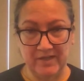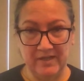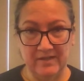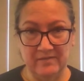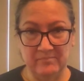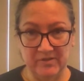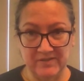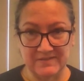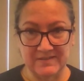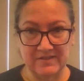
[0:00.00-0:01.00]
and
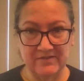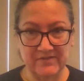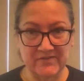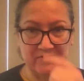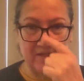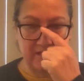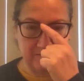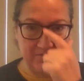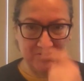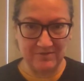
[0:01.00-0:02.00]
building skills that can
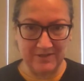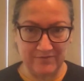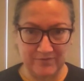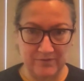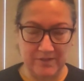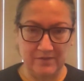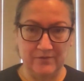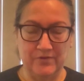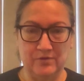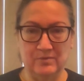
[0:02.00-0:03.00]
be transferred
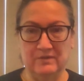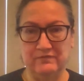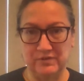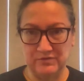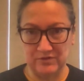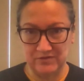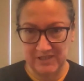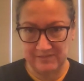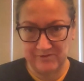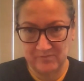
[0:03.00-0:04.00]
into a future
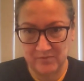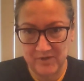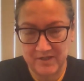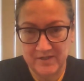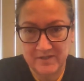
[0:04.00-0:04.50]
team sport